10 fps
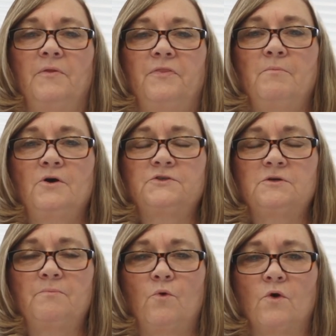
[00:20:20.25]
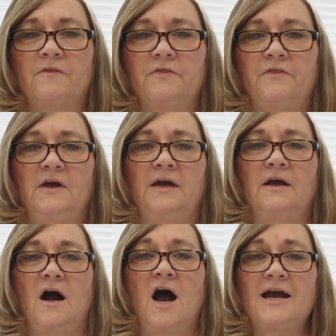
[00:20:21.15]
But the most important
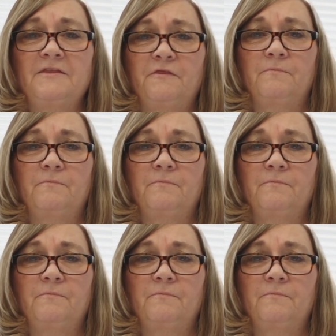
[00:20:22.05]
thing I